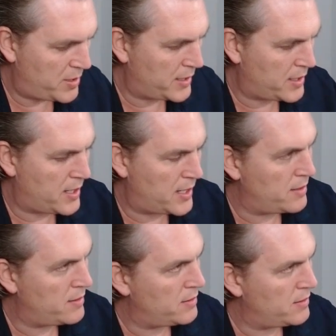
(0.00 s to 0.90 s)
a card,
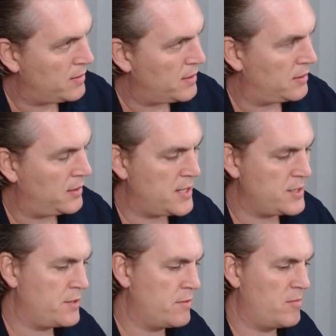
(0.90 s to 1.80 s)
it allows you
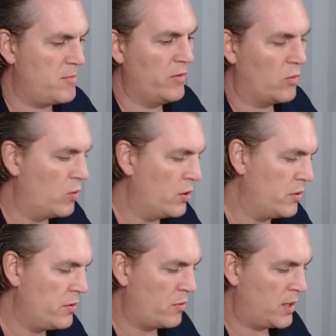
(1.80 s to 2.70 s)
to remove a
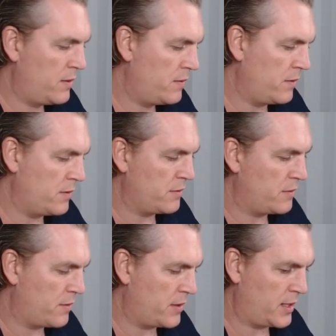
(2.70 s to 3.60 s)
wound. 1, 2,
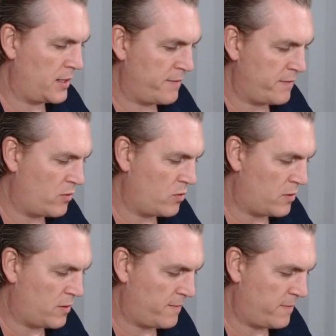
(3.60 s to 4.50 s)
3, 4,
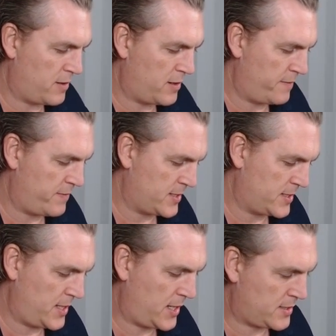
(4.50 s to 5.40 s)
5,
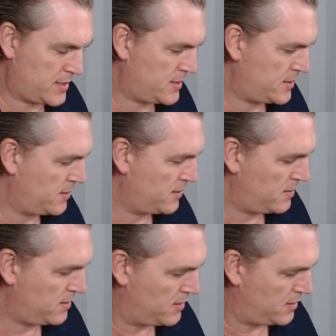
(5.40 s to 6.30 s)
6.
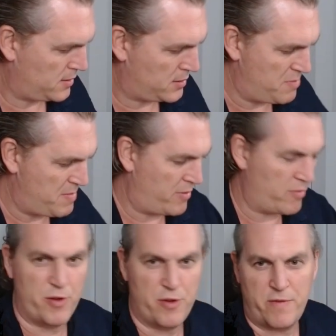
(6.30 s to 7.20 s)
You may
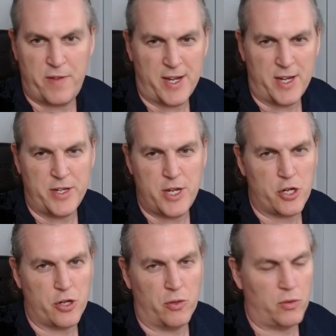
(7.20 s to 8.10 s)
remove an
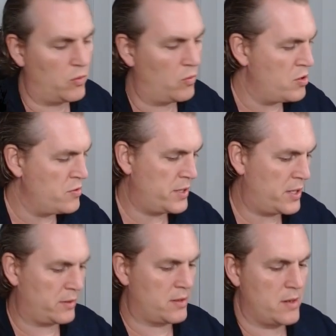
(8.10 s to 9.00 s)
additional wound
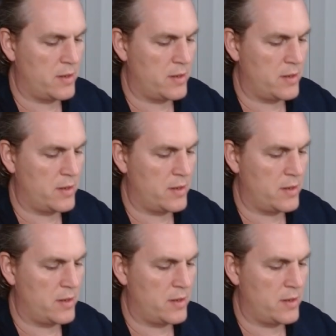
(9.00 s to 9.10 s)
token.